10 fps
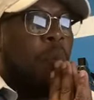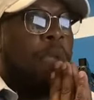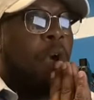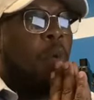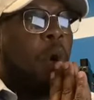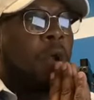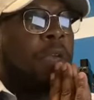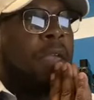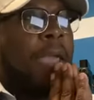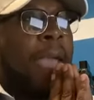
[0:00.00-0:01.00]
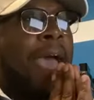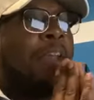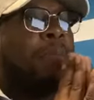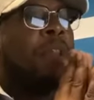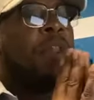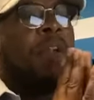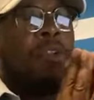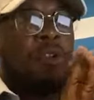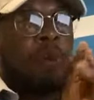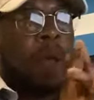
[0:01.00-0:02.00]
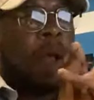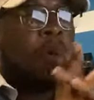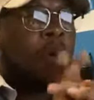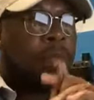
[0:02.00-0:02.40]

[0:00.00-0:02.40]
We are working adamantly on the ground